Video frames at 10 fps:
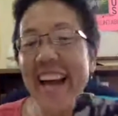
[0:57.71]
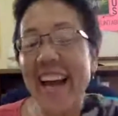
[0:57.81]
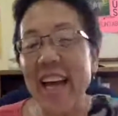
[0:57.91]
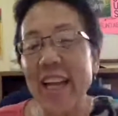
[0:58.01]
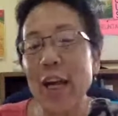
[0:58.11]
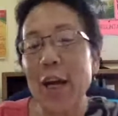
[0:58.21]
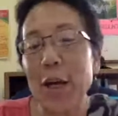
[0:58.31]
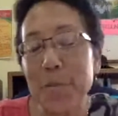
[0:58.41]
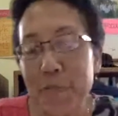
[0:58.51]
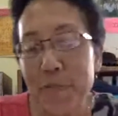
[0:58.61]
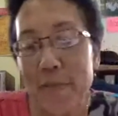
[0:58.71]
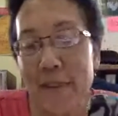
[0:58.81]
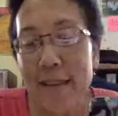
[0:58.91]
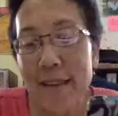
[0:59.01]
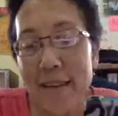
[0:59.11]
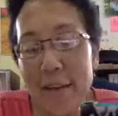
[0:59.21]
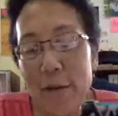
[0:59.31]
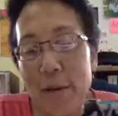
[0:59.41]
And you know,